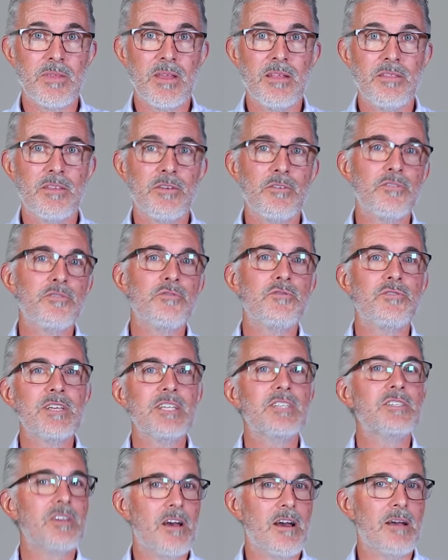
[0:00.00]
There are 3
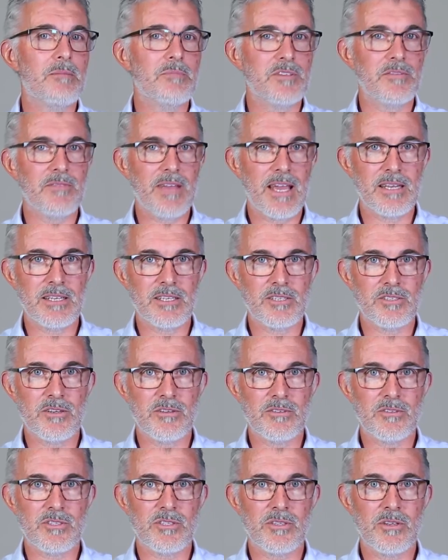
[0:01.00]
types of
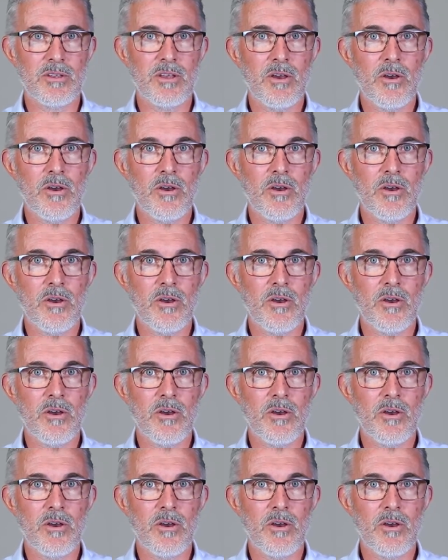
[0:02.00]
anecdotes.